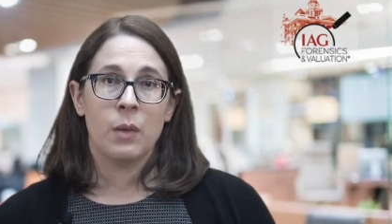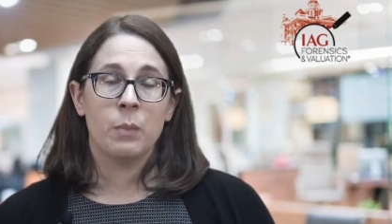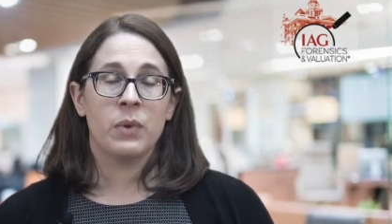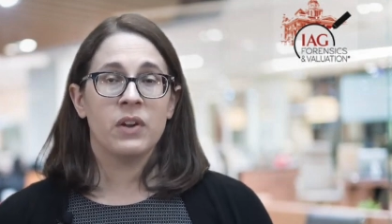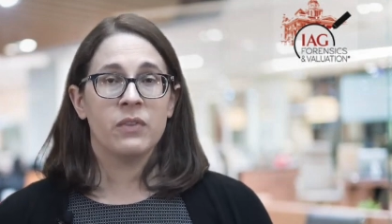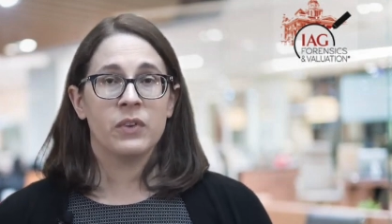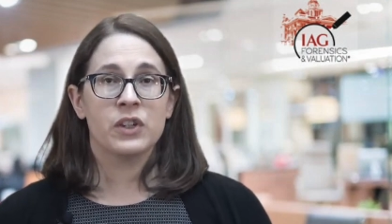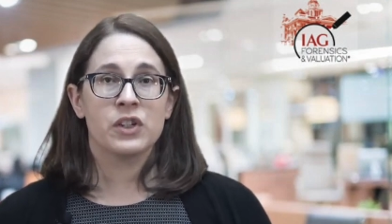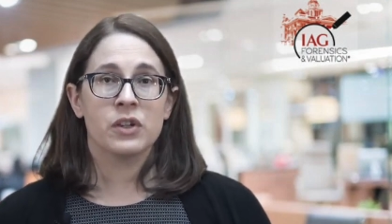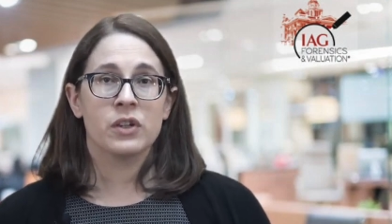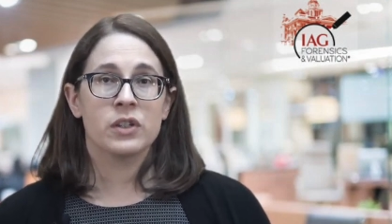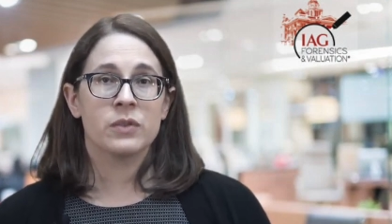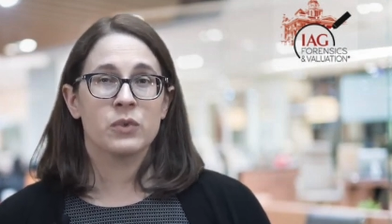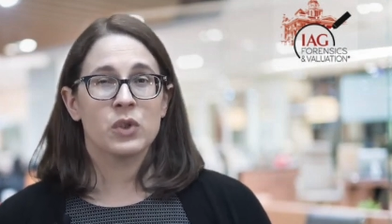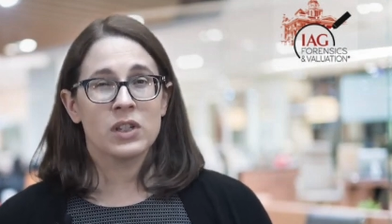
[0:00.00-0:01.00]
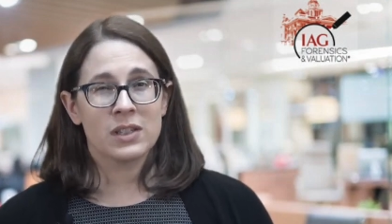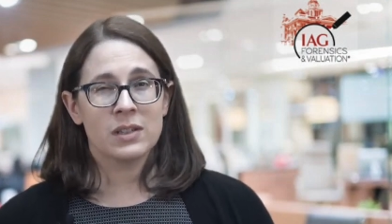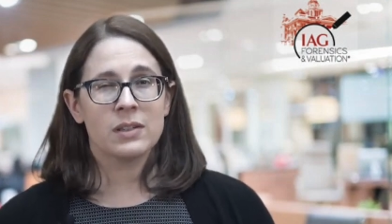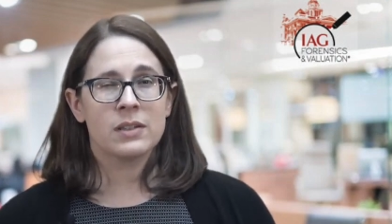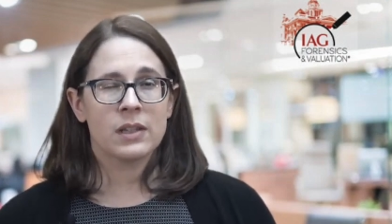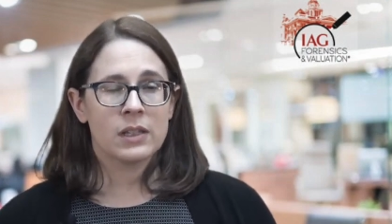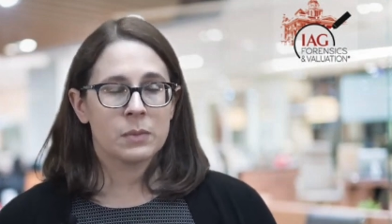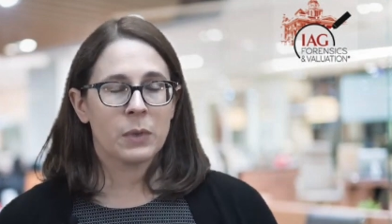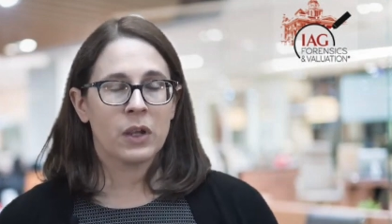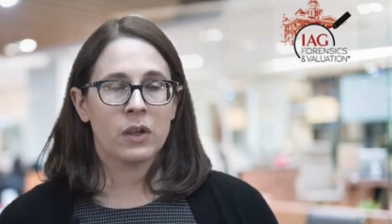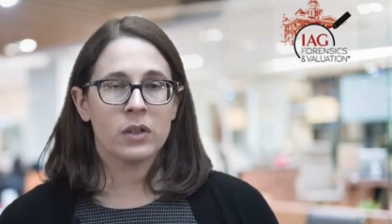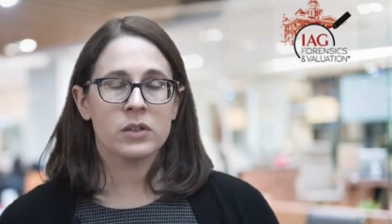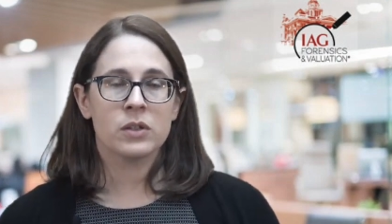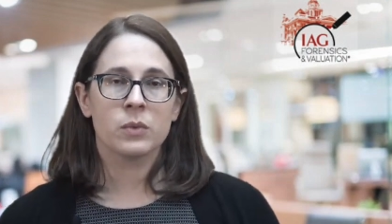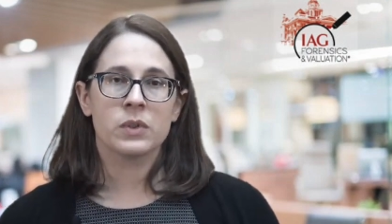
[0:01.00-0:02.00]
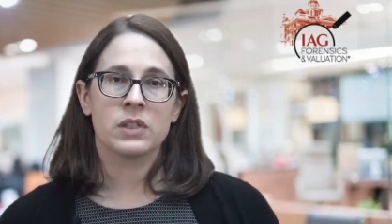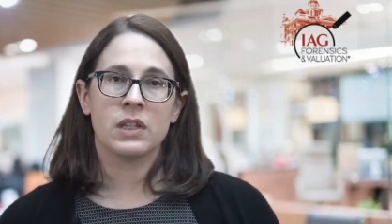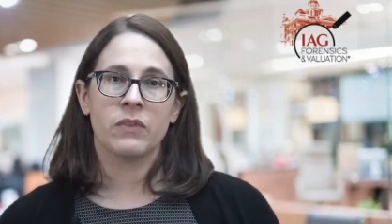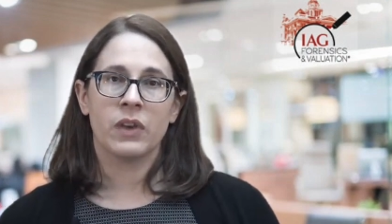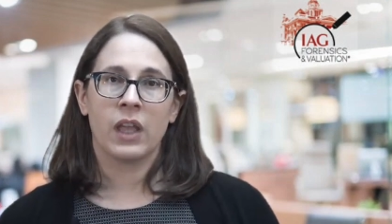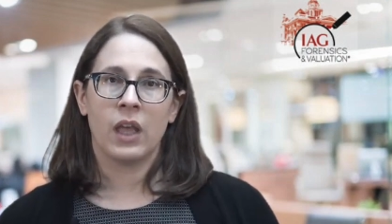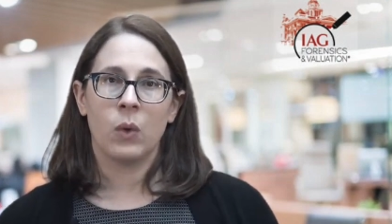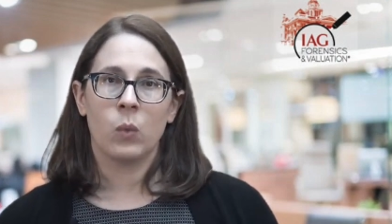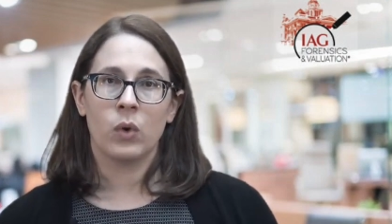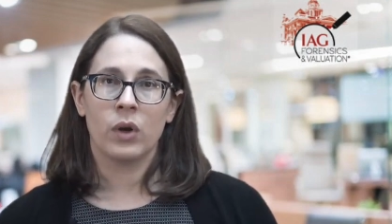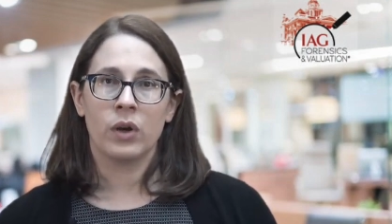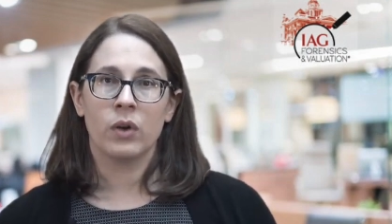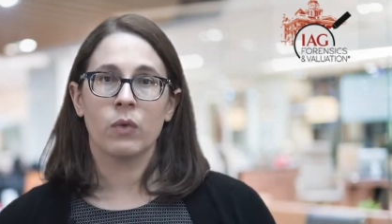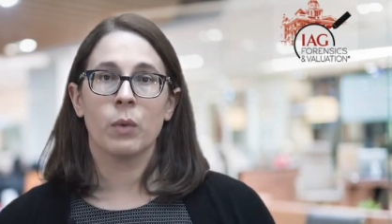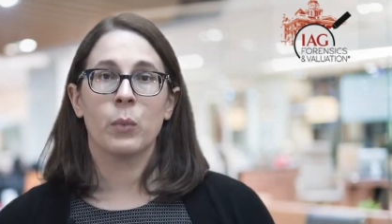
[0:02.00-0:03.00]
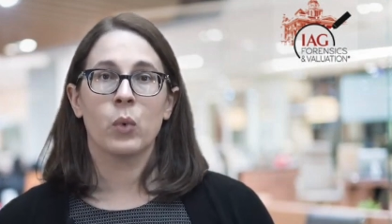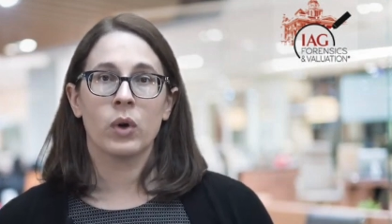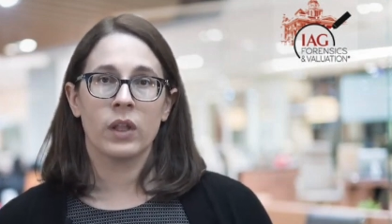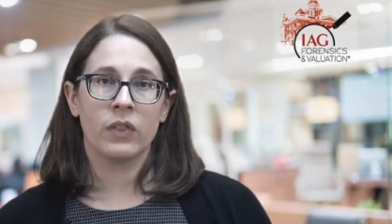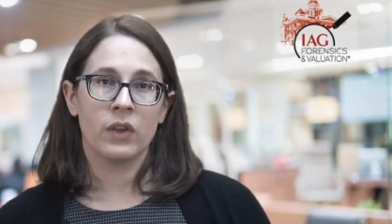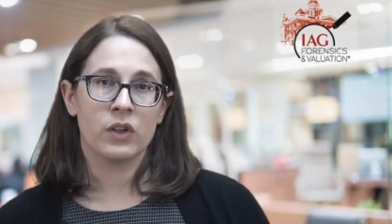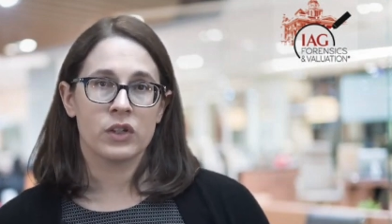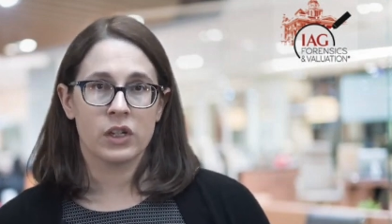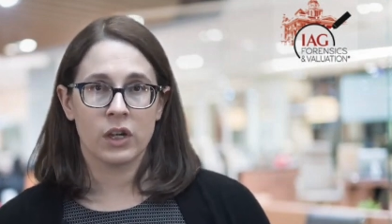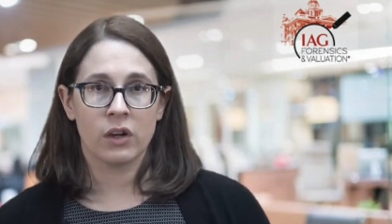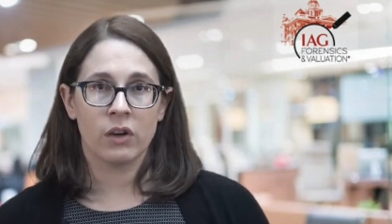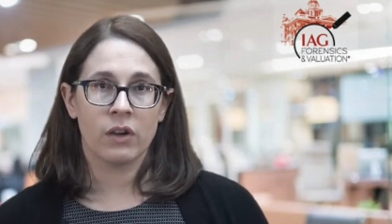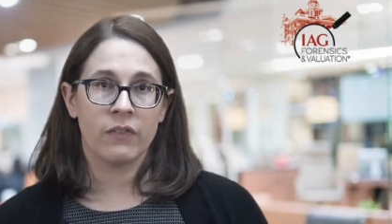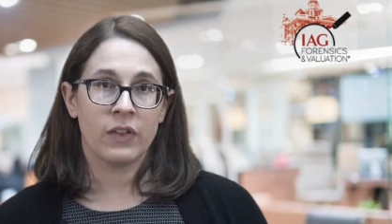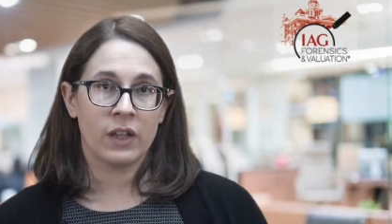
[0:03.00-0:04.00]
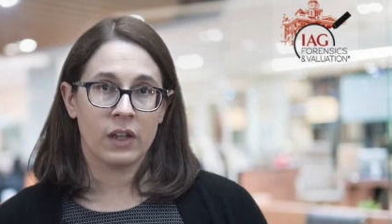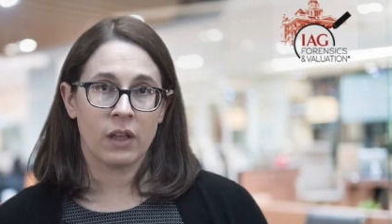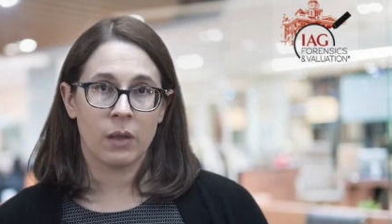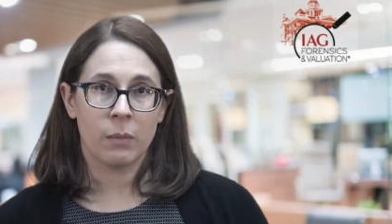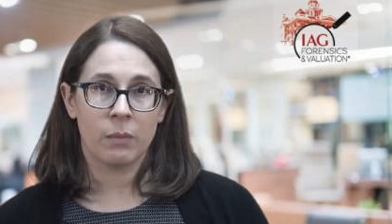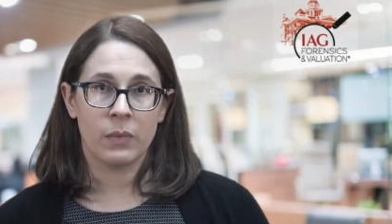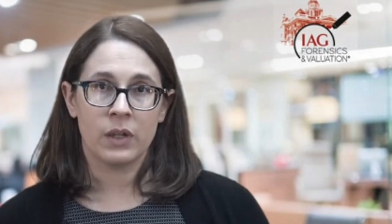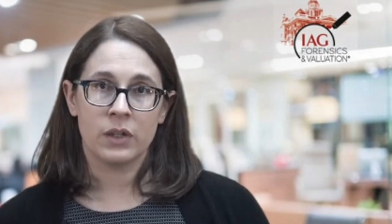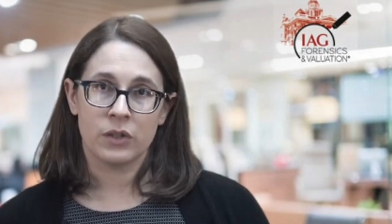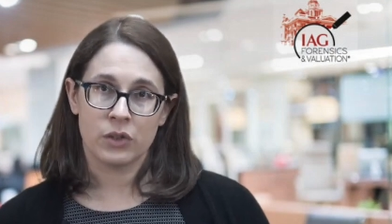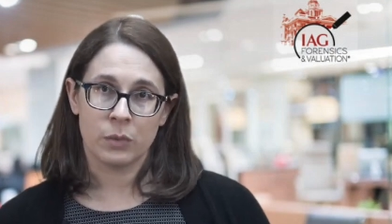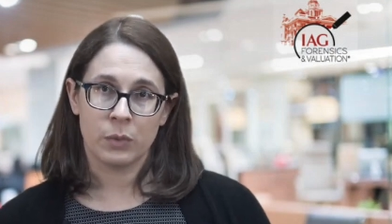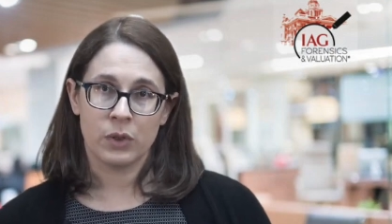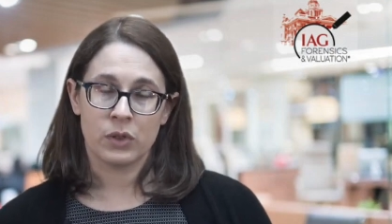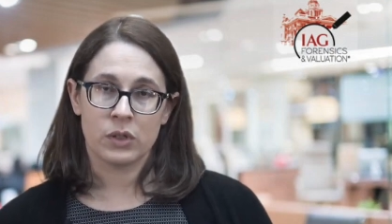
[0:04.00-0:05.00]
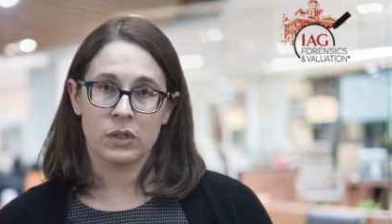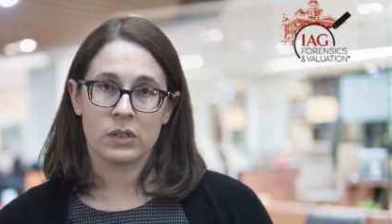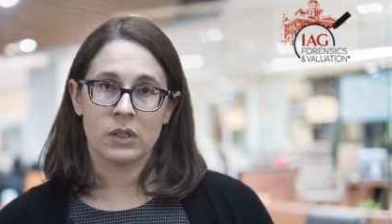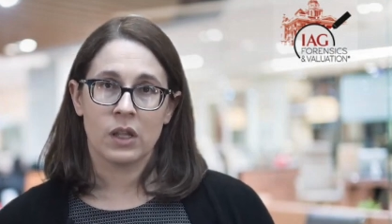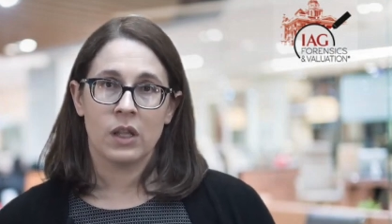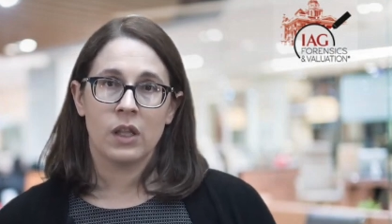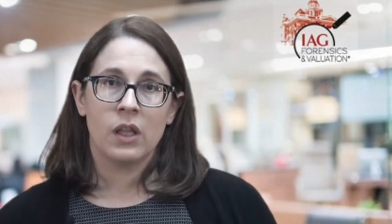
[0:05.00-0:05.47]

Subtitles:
Beneficiaries of trust and estates may also receive a K-1 reporting their share of income and distributions.